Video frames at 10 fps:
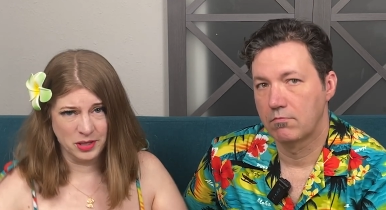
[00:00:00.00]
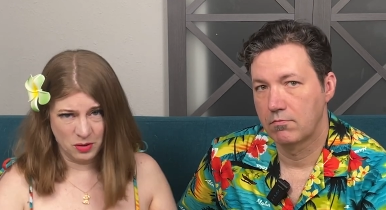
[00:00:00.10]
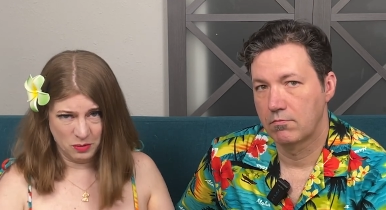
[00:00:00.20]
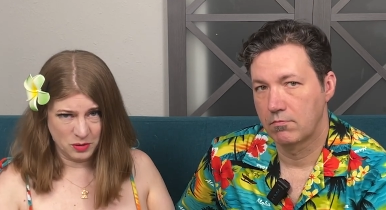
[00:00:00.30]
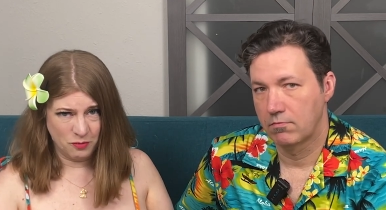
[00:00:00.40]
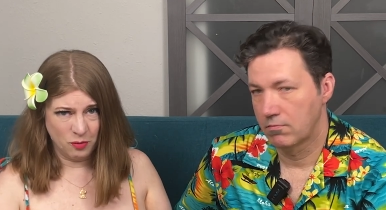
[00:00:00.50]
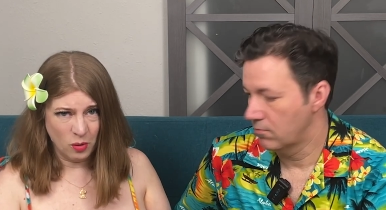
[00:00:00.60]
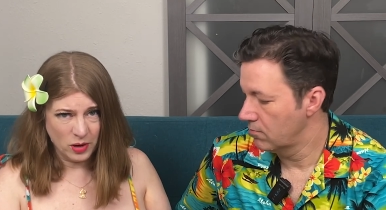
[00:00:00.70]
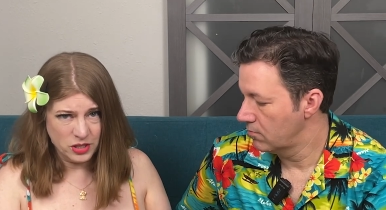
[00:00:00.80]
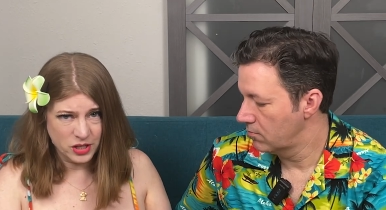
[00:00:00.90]
Speaker 1: So that was
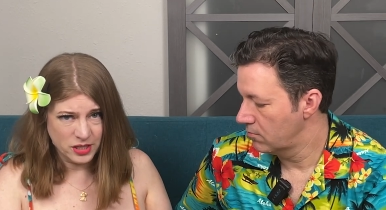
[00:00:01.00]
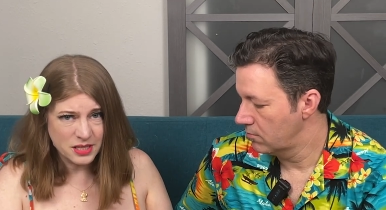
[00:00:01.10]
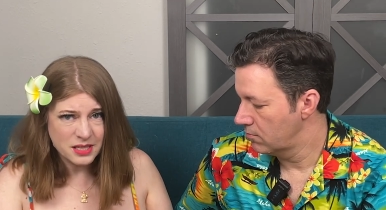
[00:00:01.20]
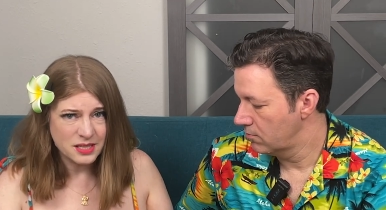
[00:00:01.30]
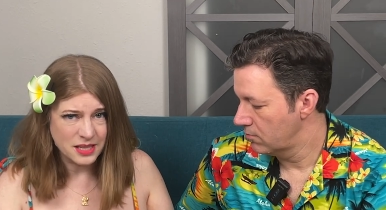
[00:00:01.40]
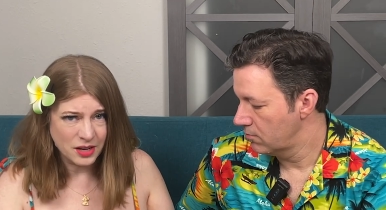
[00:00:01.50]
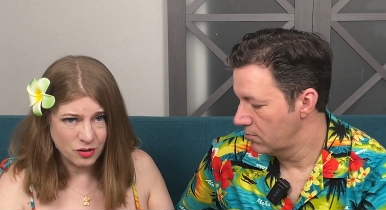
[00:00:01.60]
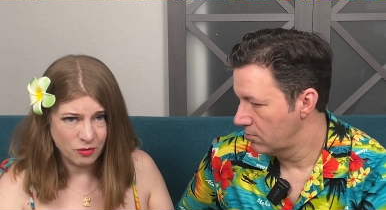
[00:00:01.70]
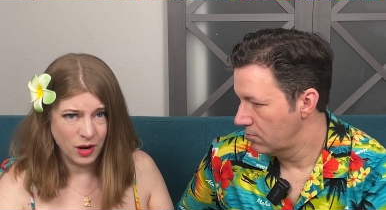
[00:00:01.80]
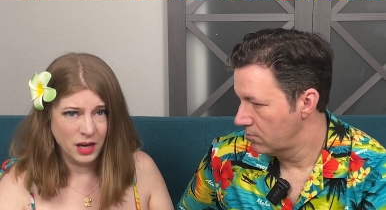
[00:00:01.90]
four inches
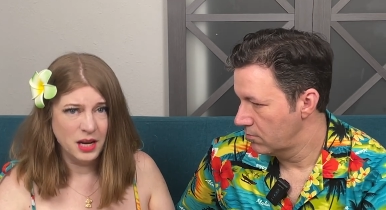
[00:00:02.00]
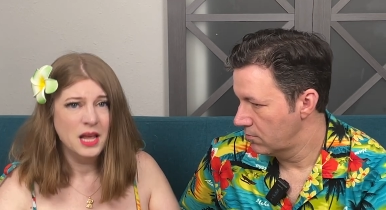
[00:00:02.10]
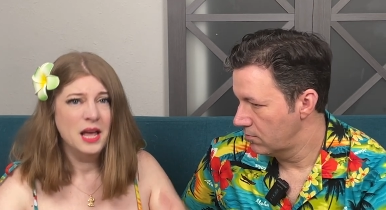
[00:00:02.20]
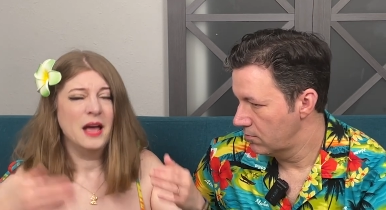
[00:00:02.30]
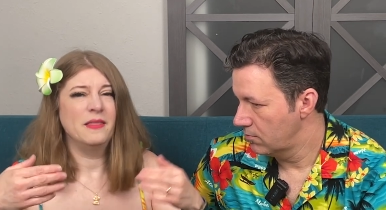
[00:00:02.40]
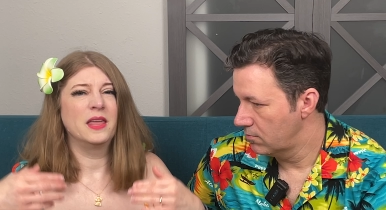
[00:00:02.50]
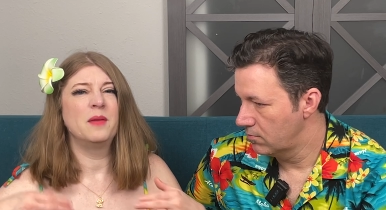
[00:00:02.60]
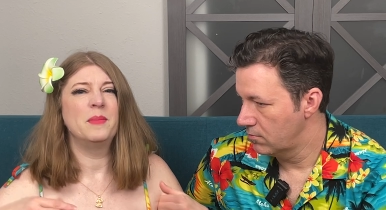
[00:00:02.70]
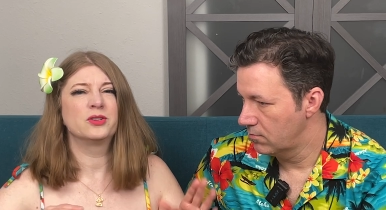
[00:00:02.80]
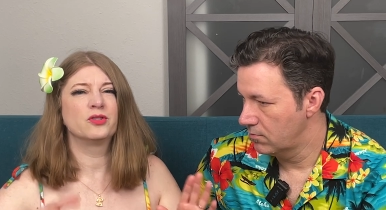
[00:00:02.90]
center front, and then
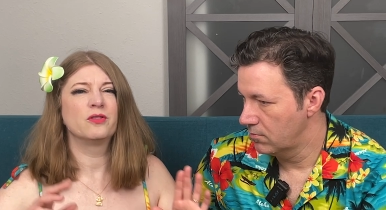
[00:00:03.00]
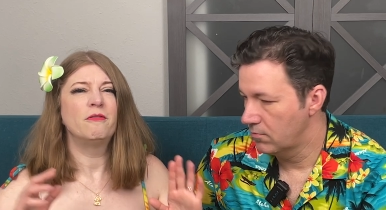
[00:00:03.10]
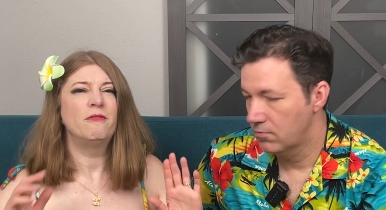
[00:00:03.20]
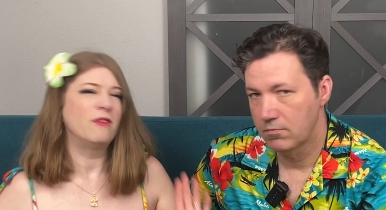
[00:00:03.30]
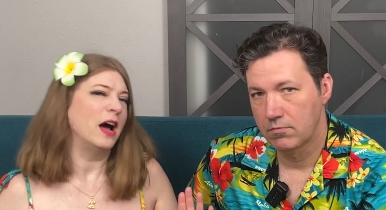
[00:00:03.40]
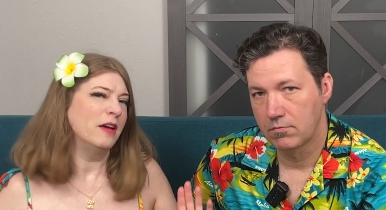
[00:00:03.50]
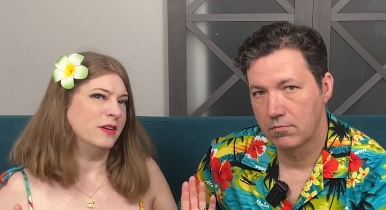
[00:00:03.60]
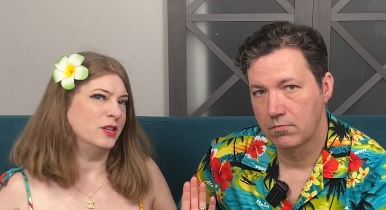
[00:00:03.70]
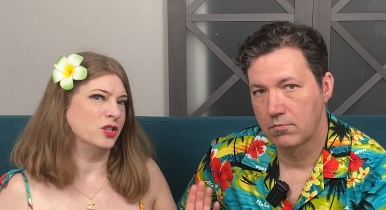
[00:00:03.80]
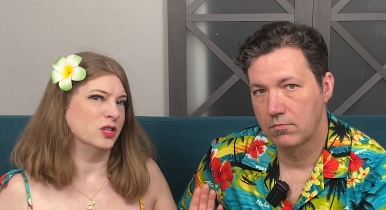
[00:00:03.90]
I measured five
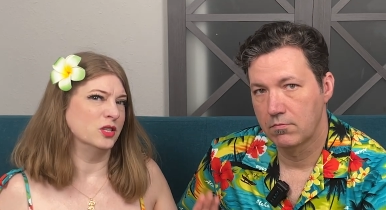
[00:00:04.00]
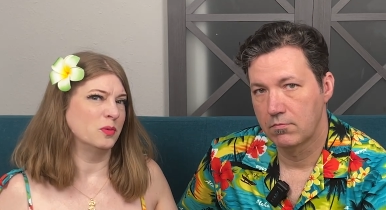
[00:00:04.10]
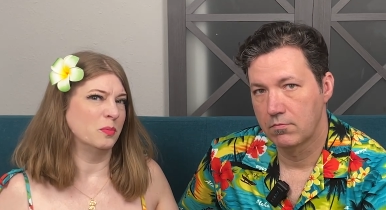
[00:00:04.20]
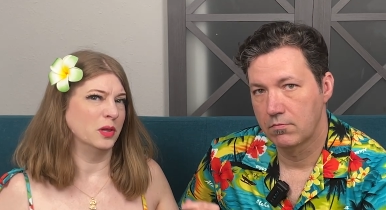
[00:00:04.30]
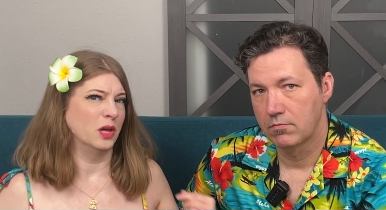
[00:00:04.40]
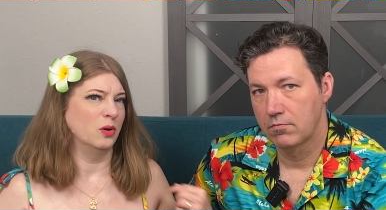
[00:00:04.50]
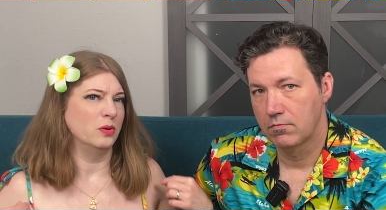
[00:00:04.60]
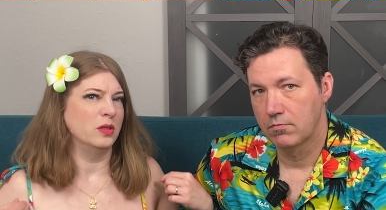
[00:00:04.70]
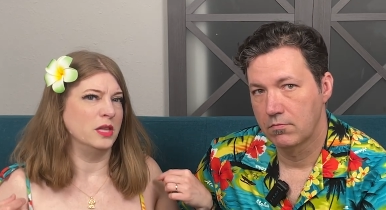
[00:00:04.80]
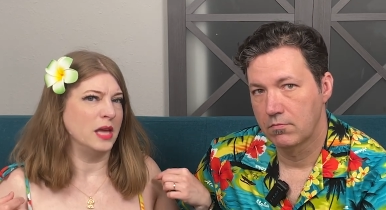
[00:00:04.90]
inches
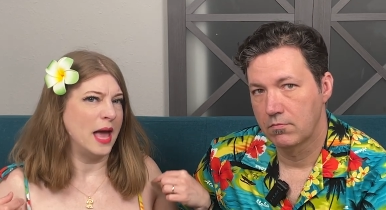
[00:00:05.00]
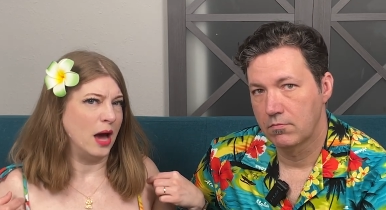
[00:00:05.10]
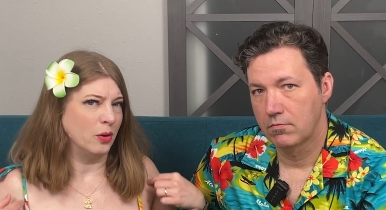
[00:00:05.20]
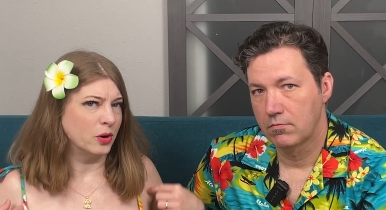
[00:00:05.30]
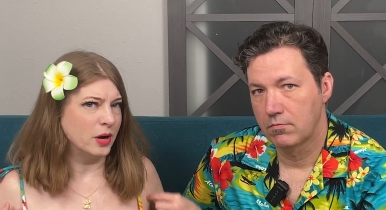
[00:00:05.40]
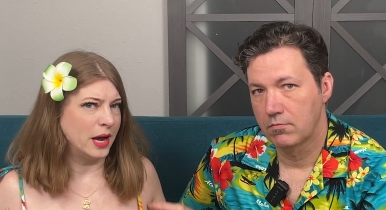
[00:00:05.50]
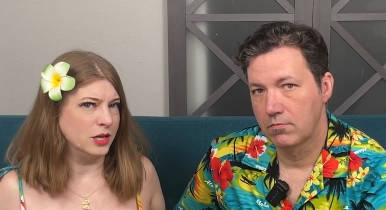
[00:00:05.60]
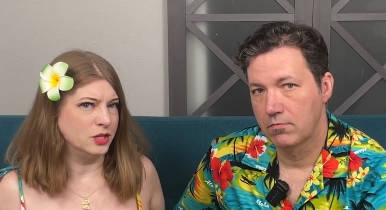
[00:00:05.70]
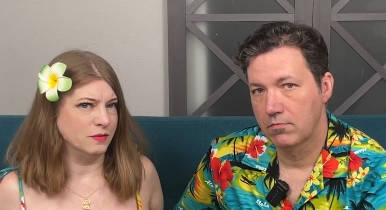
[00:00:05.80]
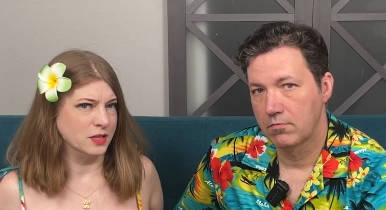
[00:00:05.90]
below the outer
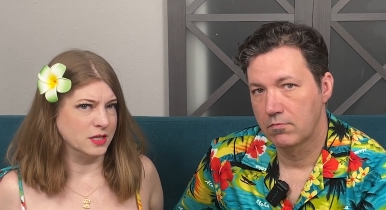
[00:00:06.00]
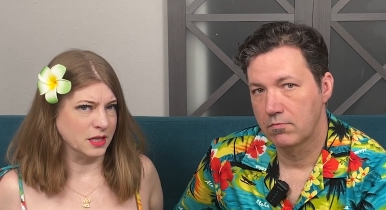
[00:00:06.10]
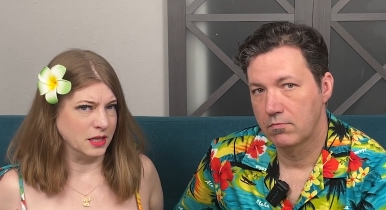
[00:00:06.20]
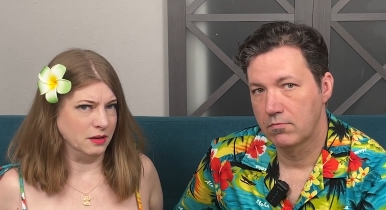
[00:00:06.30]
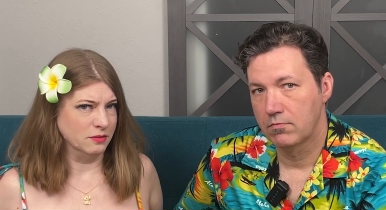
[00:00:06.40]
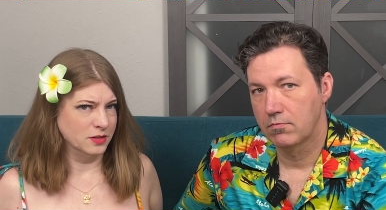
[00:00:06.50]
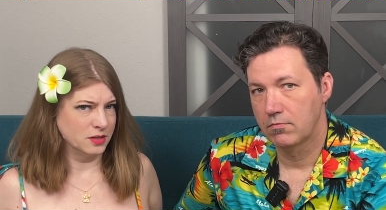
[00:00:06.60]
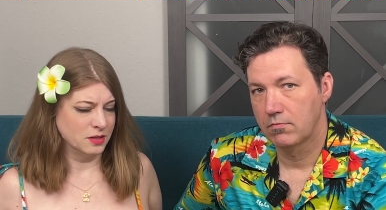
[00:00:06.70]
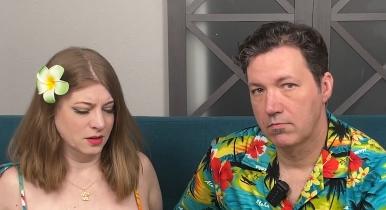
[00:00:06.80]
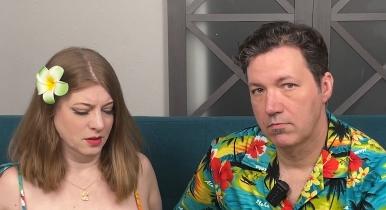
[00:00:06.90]
edge of the
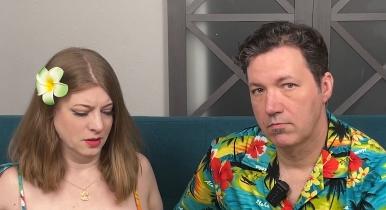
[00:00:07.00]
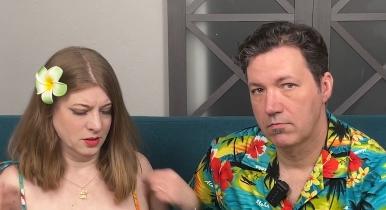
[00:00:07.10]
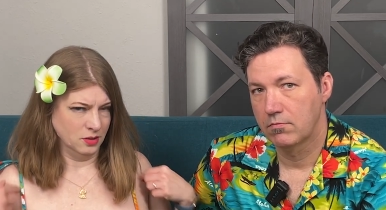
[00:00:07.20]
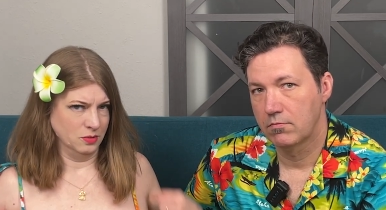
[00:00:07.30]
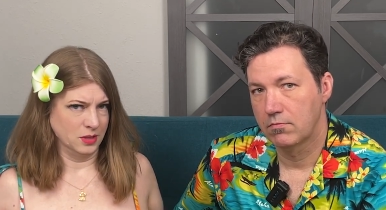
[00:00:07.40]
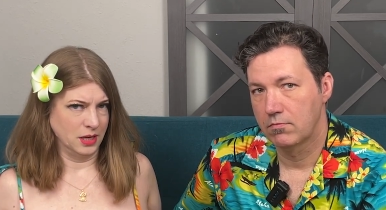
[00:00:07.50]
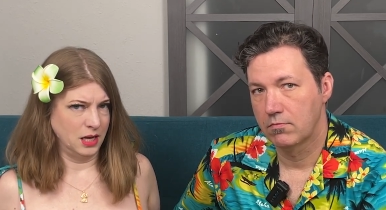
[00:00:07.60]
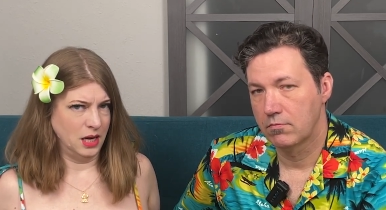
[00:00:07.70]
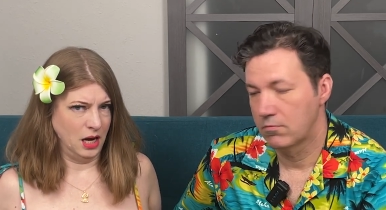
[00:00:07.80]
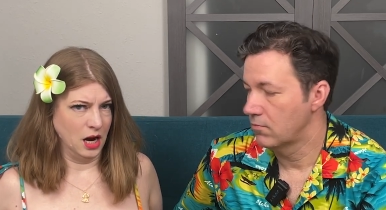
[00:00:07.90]
sleeves. So it was like
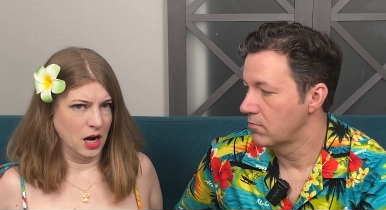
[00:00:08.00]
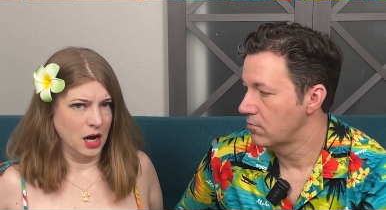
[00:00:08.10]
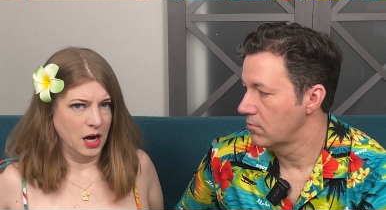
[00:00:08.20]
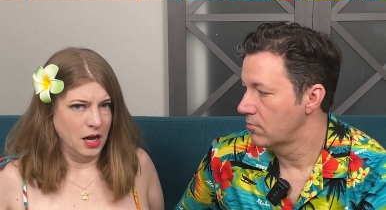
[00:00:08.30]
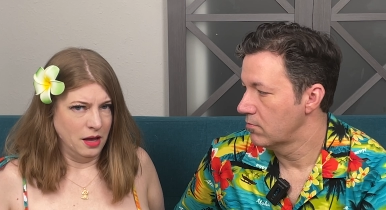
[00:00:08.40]
here,